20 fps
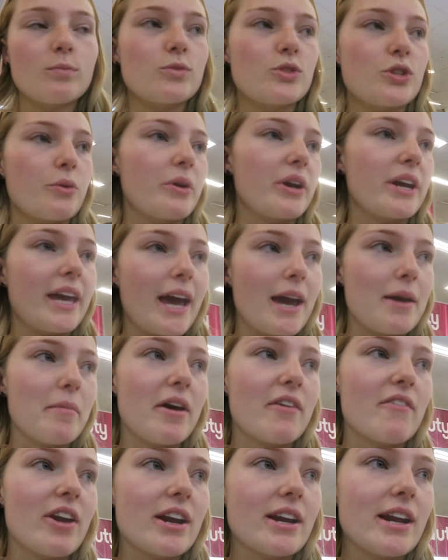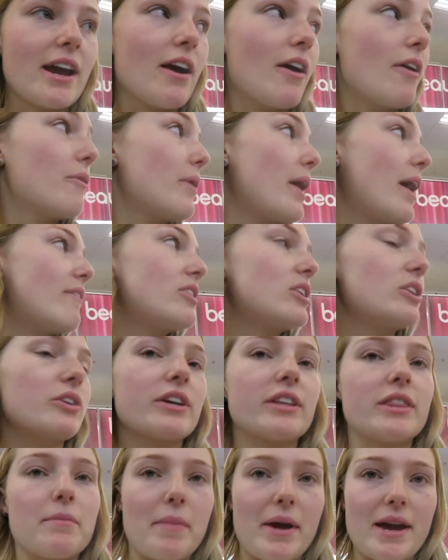So we're in Kmart right now. We're having a
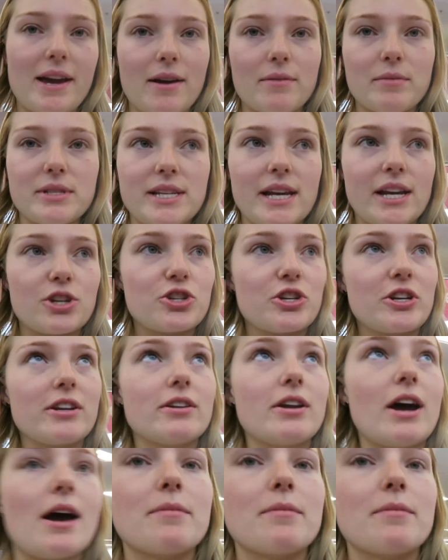look at the makeup section.